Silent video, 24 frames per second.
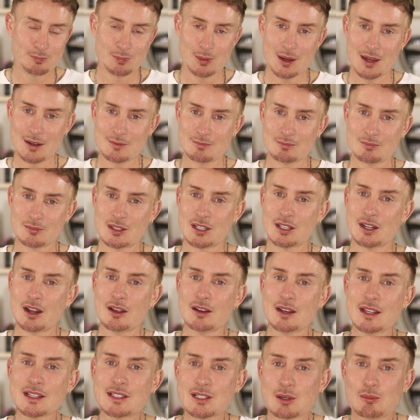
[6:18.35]
But you
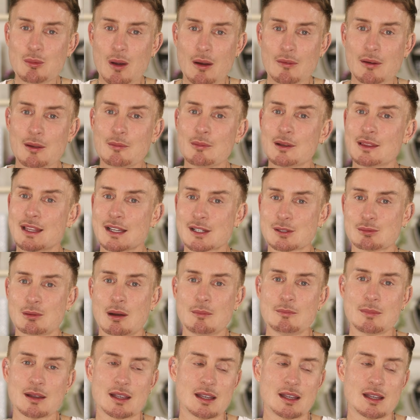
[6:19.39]
don't need to worry with this one